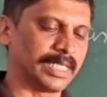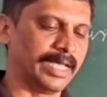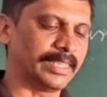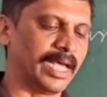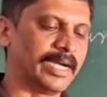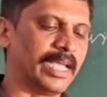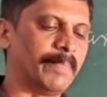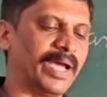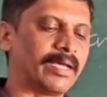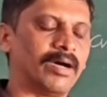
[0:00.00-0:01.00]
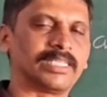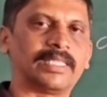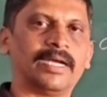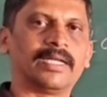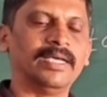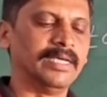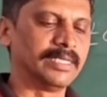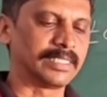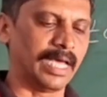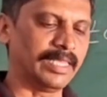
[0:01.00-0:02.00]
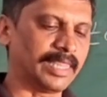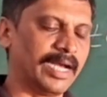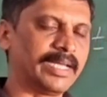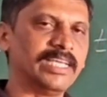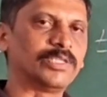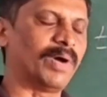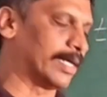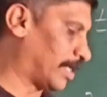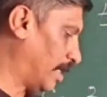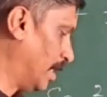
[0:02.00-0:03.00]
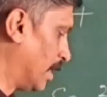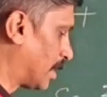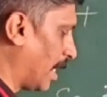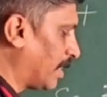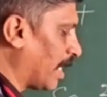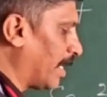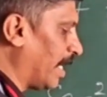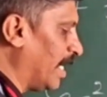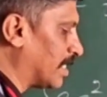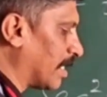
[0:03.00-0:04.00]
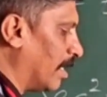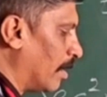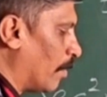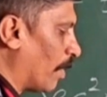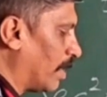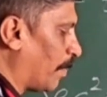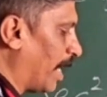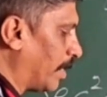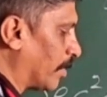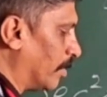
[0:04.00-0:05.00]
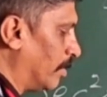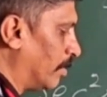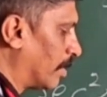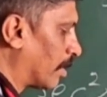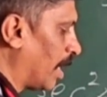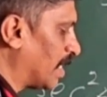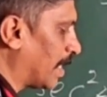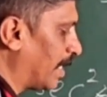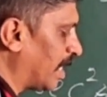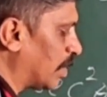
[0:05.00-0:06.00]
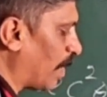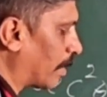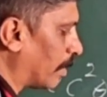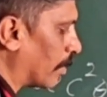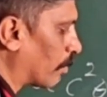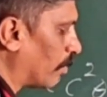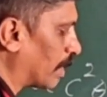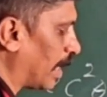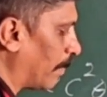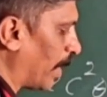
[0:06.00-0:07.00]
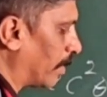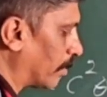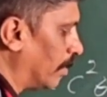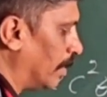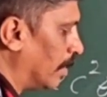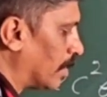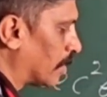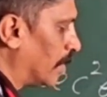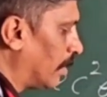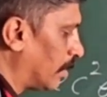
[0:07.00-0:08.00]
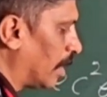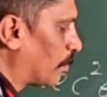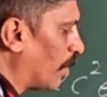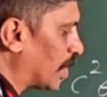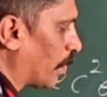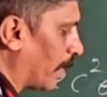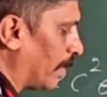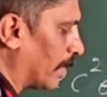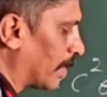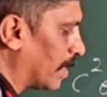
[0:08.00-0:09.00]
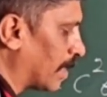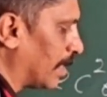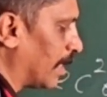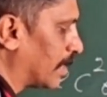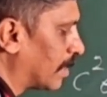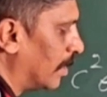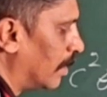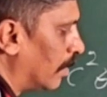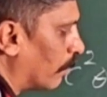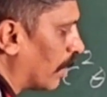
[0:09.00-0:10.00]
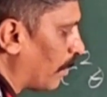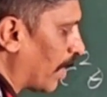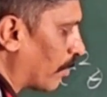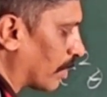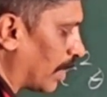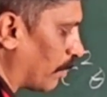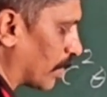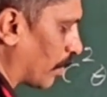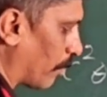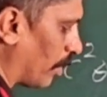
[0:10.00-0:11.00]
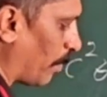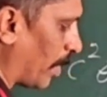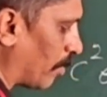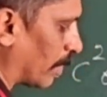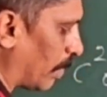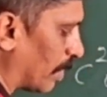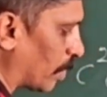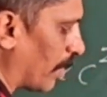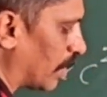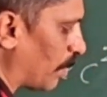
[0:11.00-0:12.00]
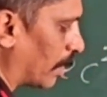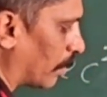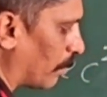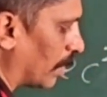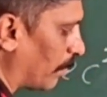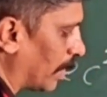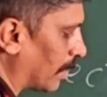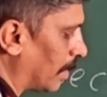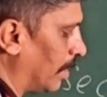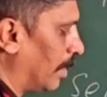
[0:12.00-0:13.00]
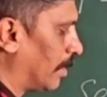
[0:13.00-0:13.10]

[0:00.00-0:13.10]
Sin 30 by cos 30. Sin 30 is what? Sin 30 is 1 by 2. Cos 30 is what? Root 3 by 2. So that whole square, cancel this. 1 by root 3 whole square. 1 by root 3 whole square is what? 1 by 3.